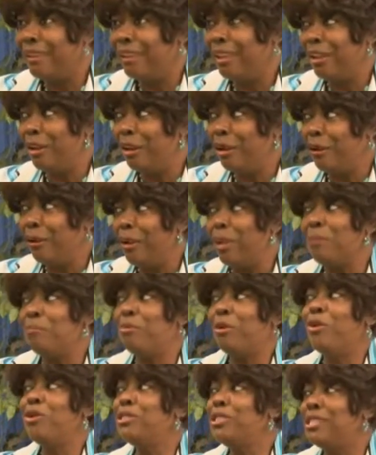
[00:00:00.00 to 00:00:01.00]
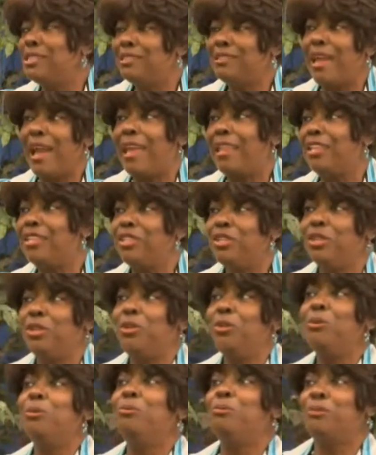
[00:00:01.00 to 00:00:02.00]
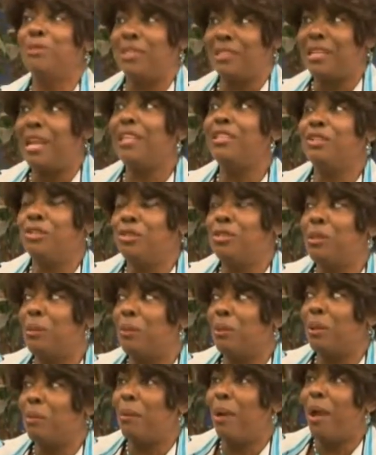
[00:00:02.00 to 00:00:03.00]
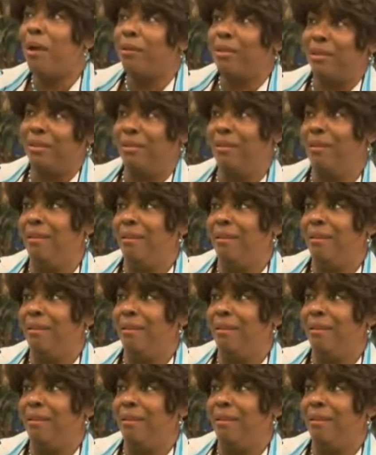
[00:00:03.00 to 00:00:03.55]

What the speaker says: You know, it burns inside until you decide to do something about it.